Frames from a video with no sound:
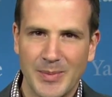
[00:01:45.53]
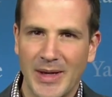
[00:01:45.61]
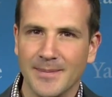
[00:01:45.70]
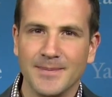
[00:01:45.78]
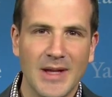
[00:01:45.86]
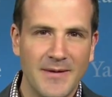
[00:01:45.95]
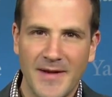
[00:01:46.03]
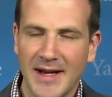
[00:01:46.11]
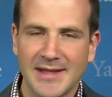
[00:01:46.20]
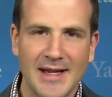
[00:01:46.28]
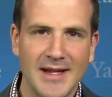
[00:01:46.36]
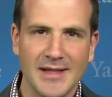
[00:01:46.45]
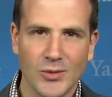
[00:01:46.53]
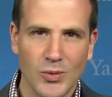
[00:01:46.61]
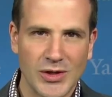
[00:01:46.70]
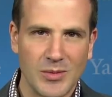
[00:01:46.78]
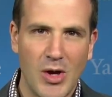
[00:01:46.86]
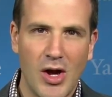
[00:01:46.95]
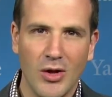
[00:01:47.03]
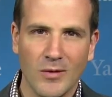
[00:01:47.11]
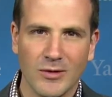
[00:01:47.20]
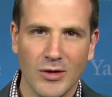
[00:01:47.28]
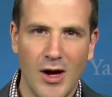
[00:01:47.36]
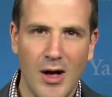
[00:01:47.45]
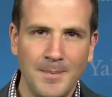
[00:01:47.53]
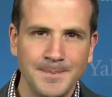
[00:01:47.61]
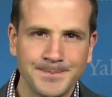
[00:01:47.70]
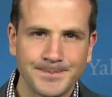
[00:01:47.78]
but effect sizes were small overall.